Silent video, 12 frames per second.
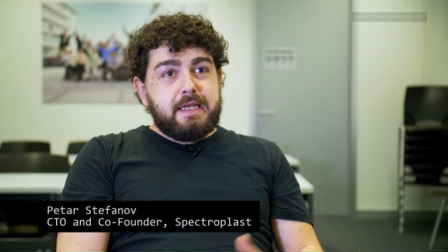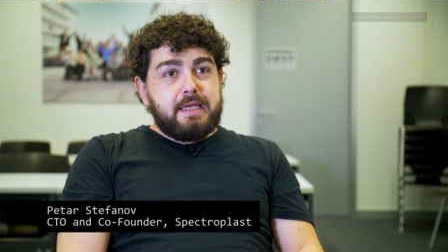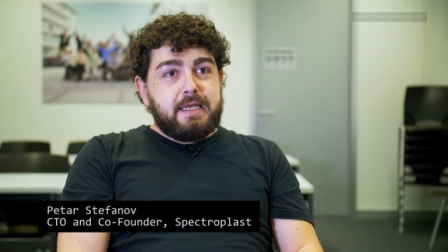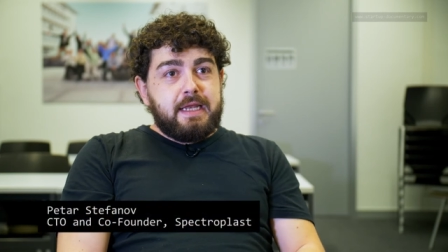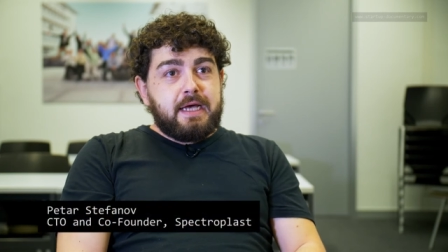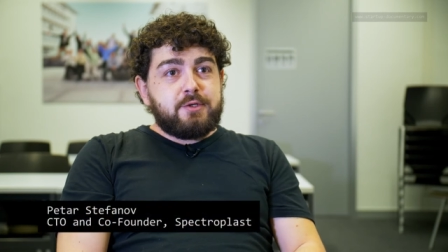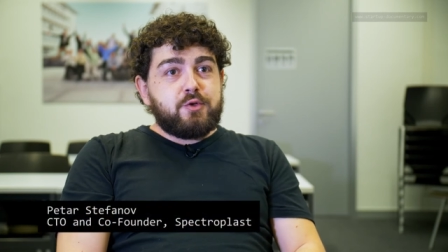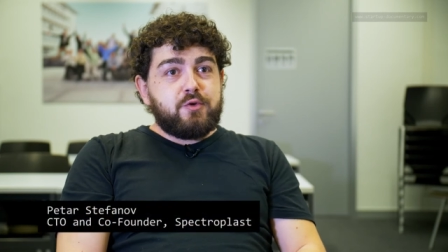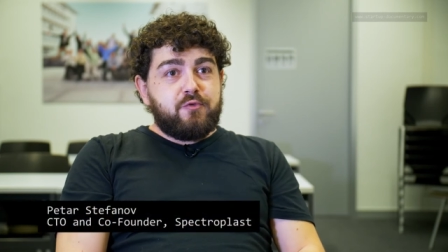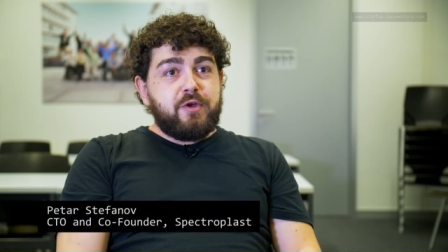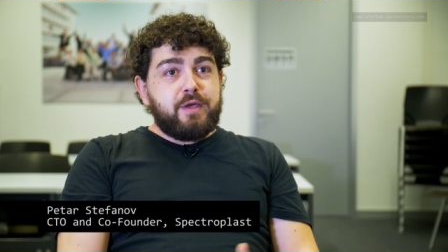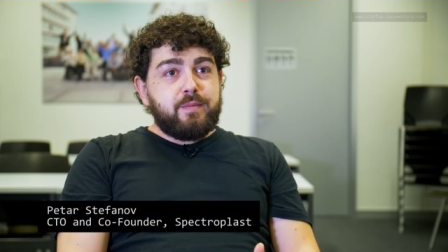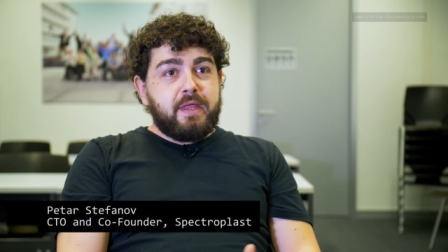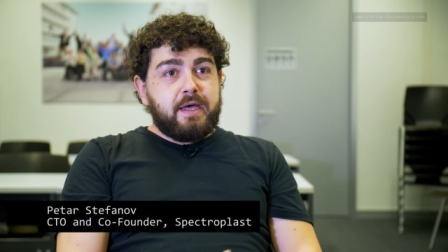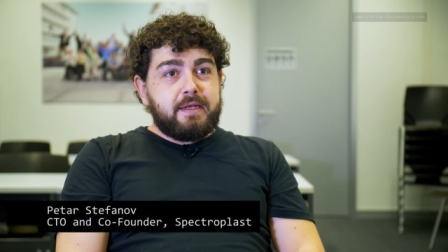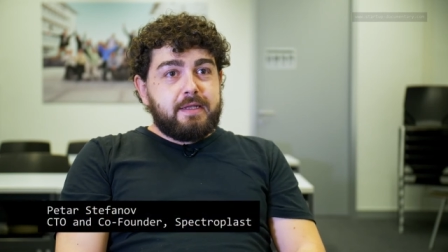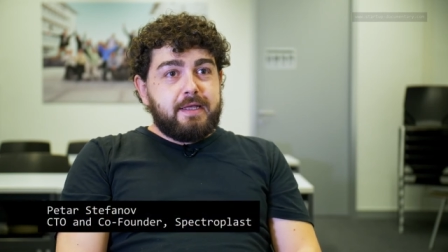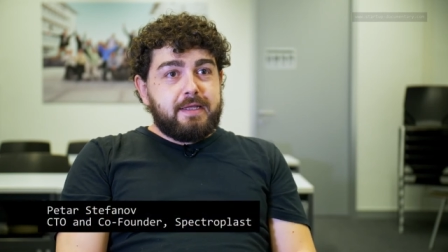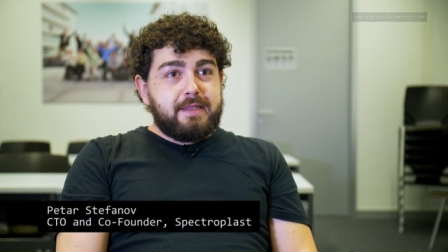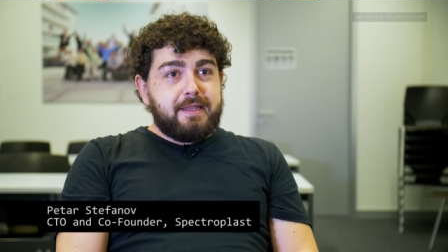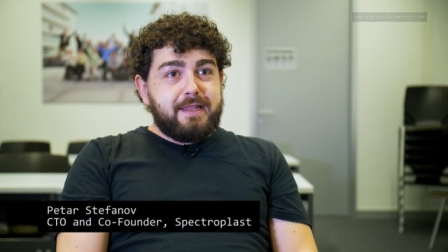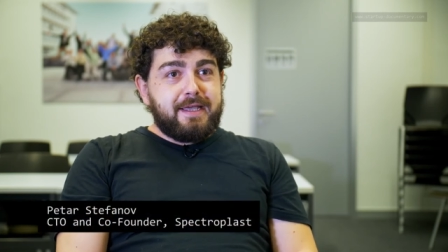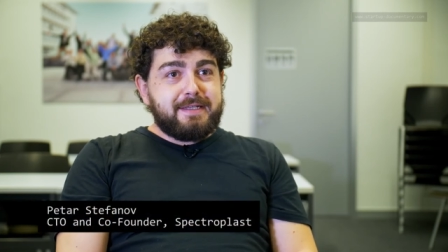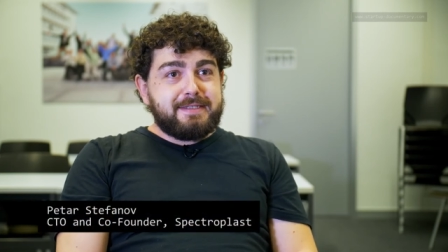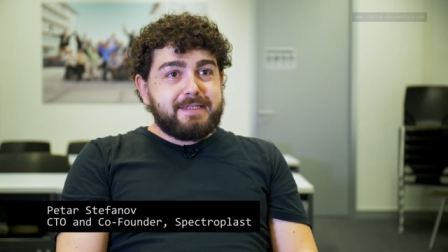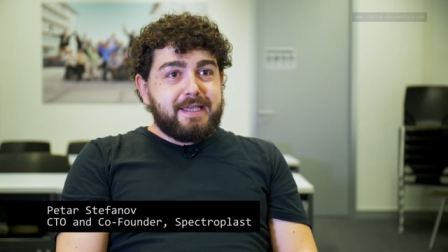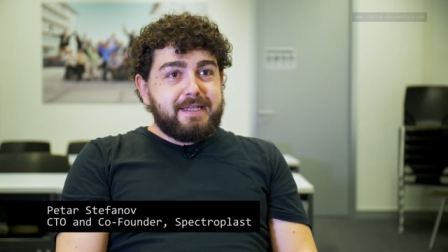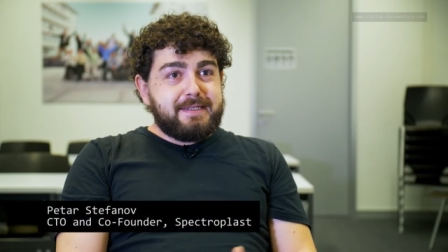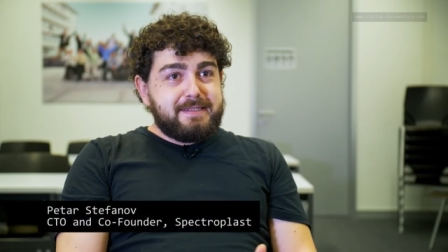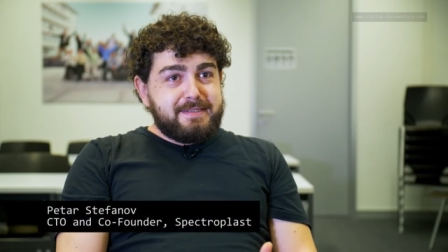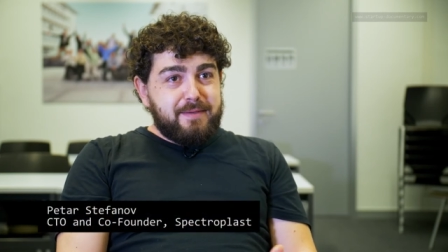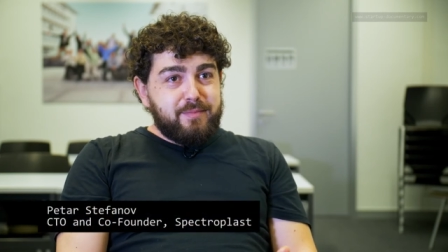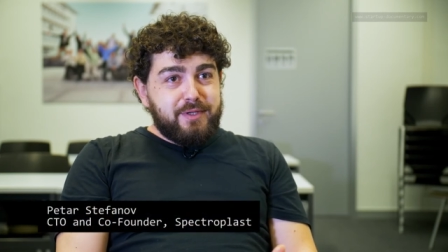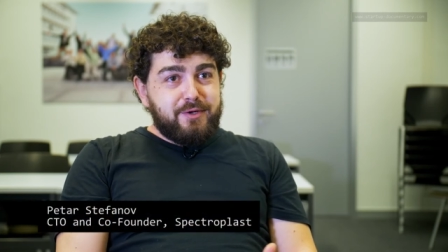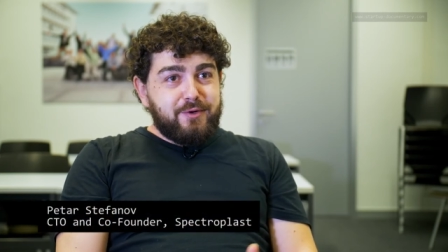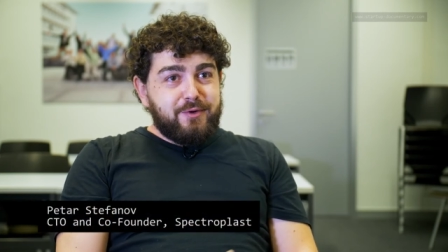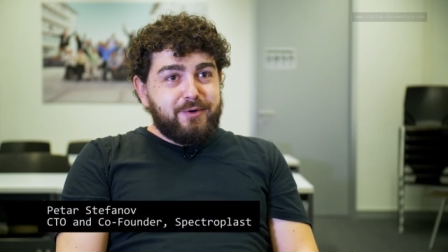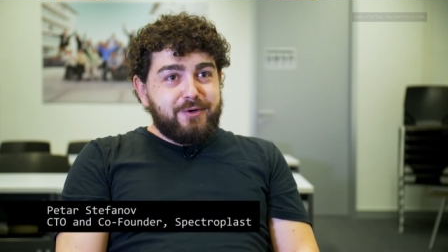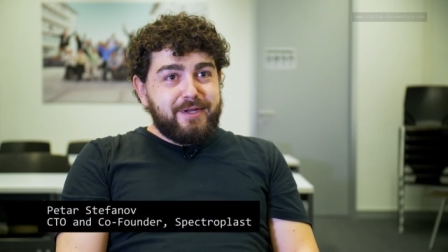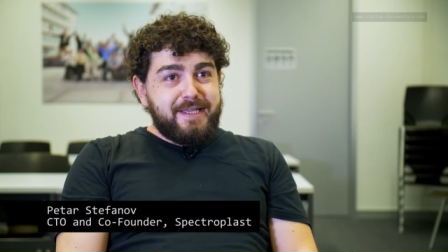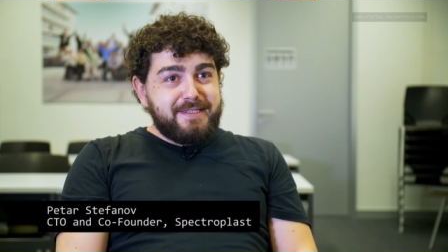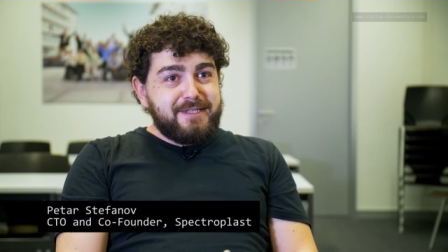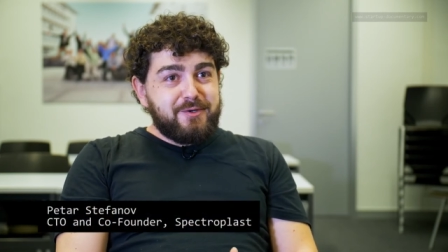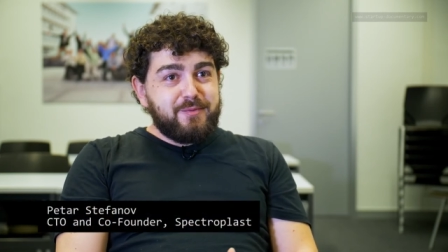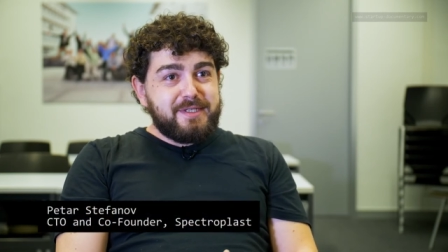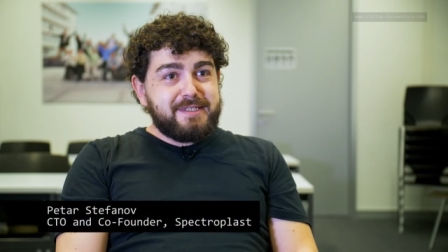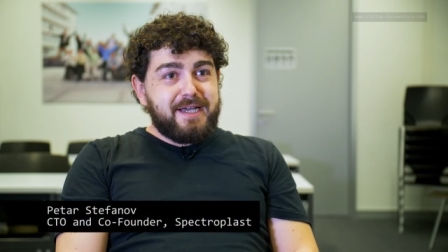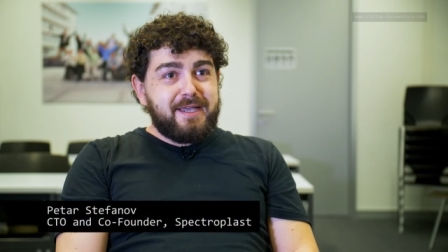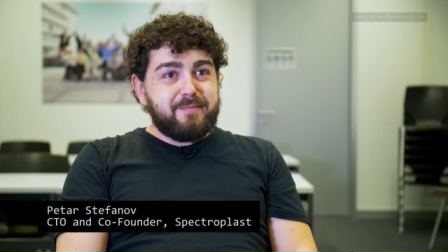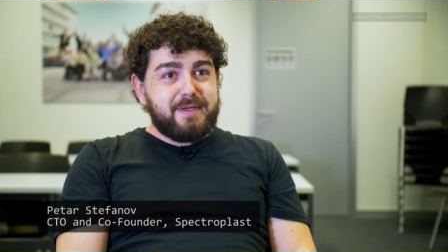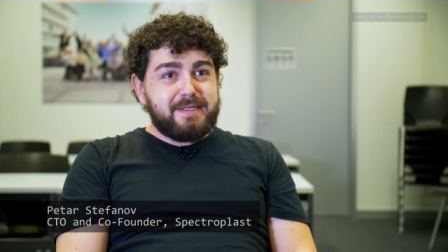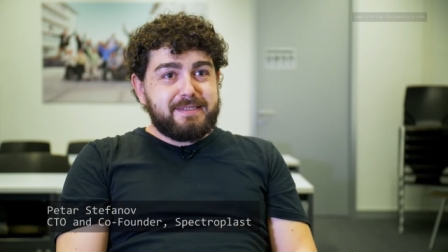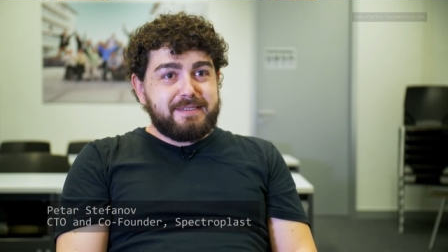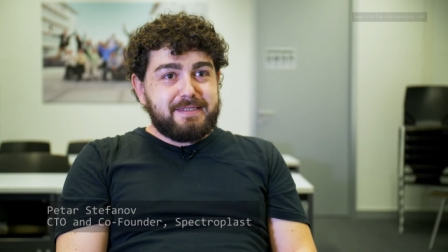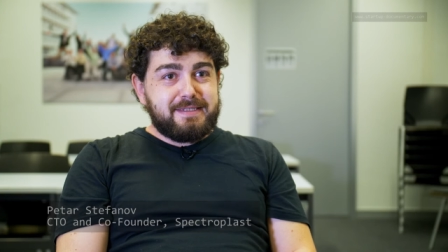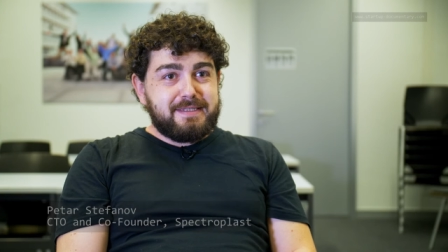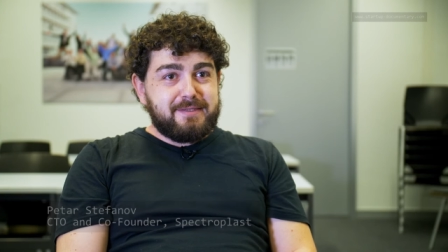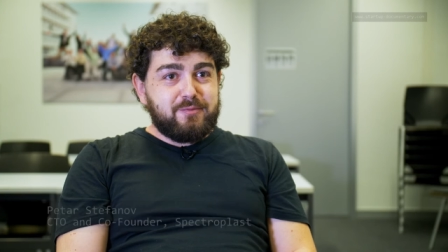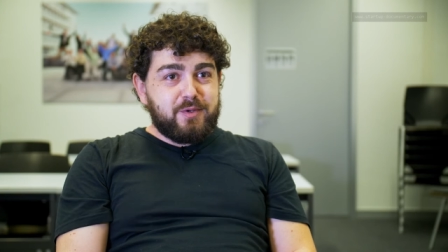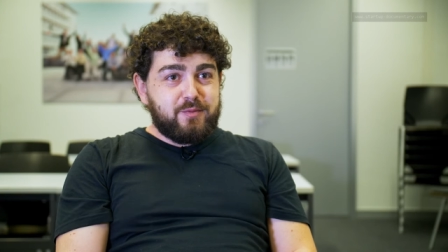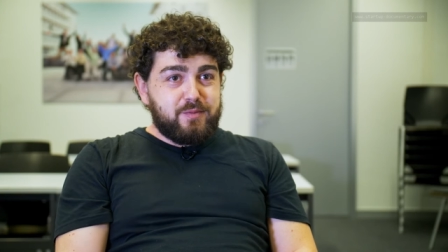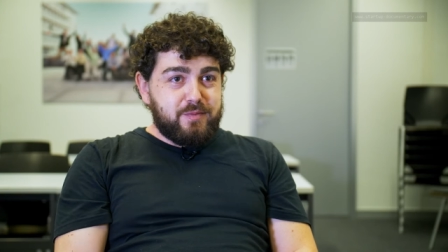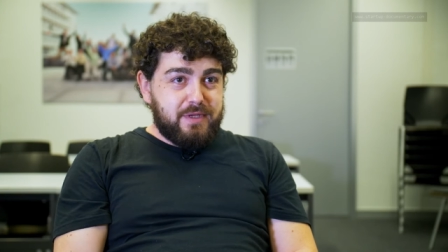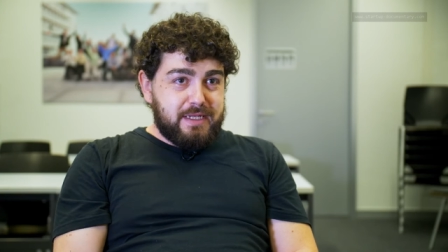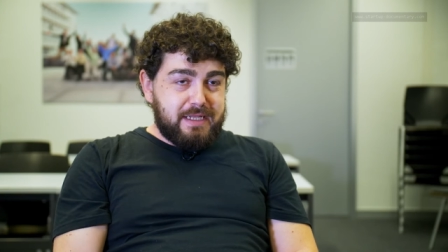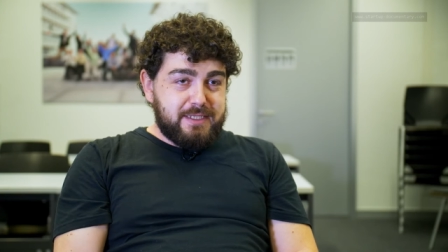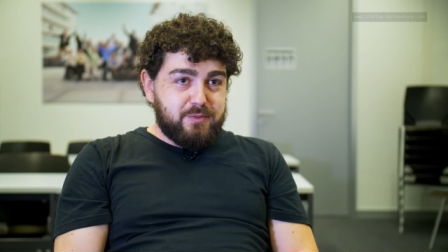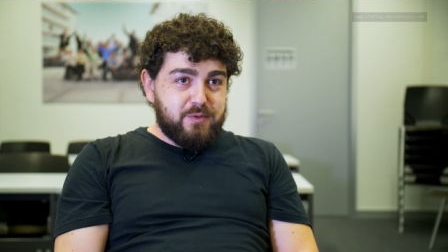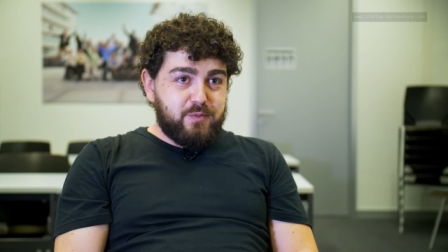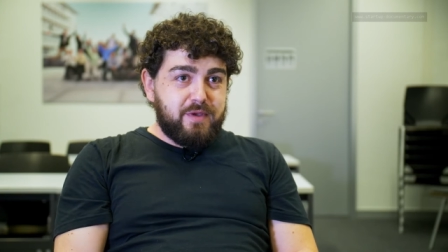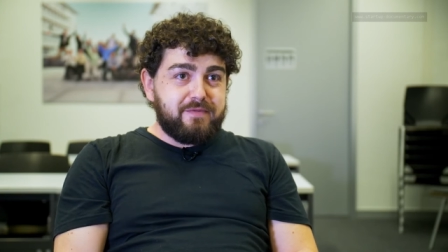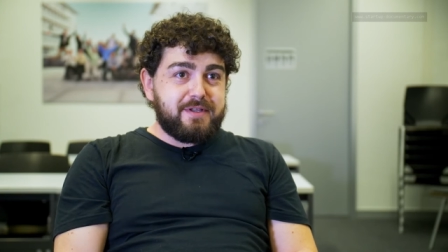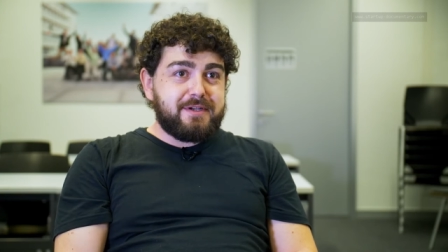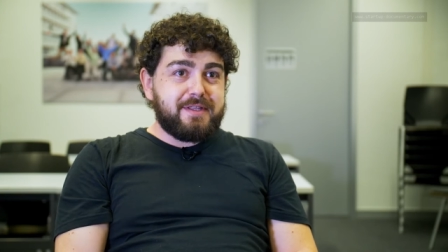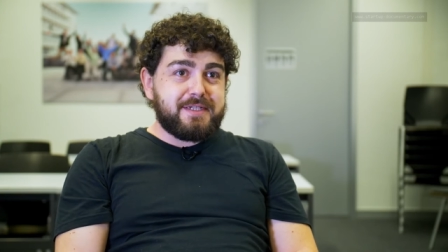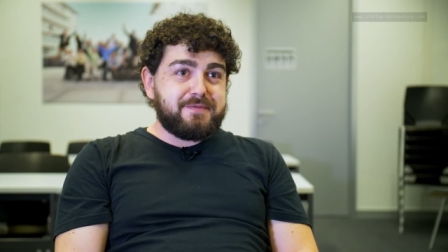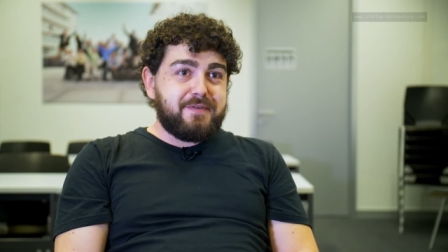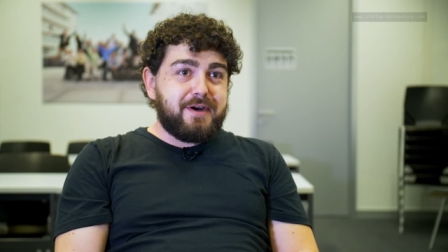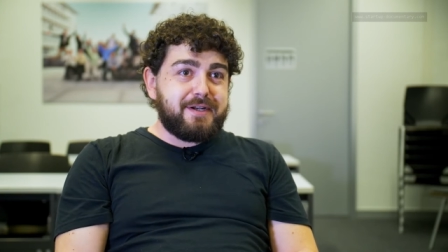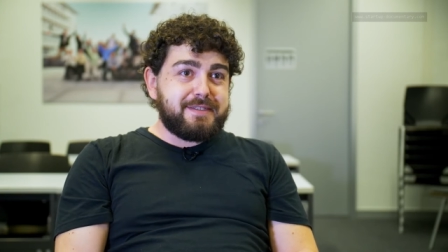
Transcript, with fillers: not to dream that that things get simpler or easier with time, but it's what at least what we've learned thus far.